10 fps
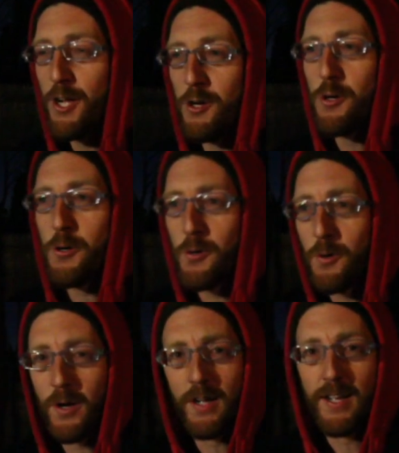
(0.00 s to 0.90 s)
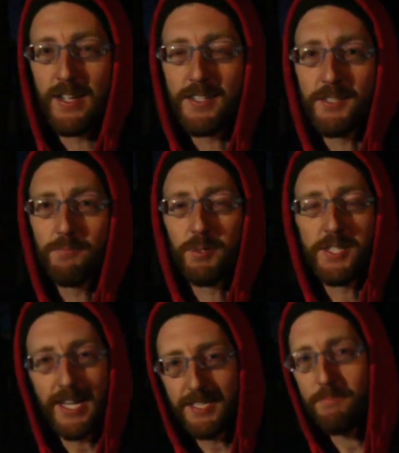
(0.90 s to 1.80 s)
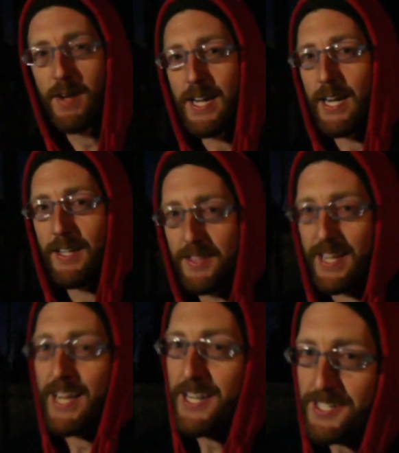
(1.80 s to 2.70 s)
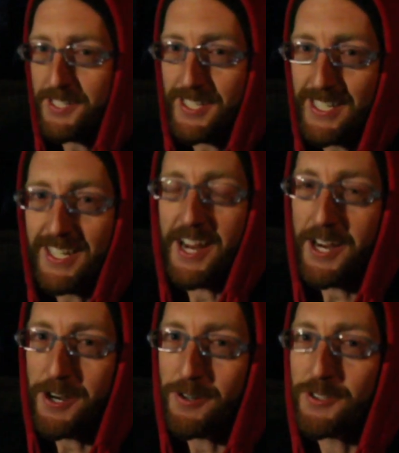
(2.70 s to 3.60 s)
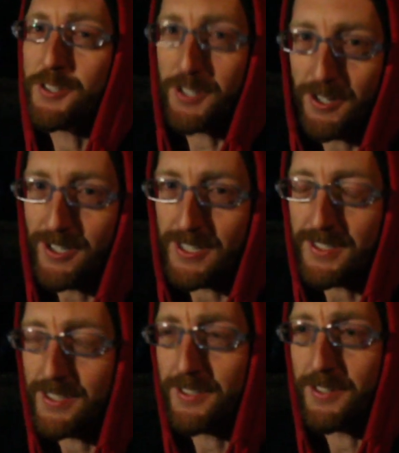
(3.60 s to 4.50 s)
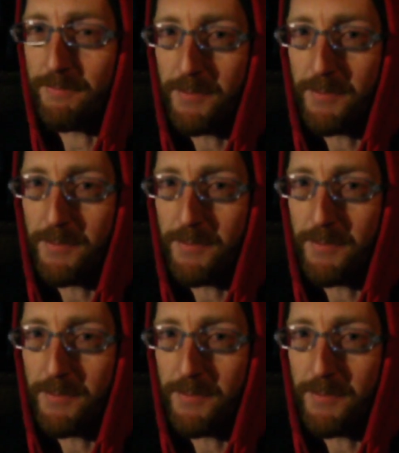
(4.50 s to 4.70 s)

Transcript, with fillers: who is protected by an ADT air security system.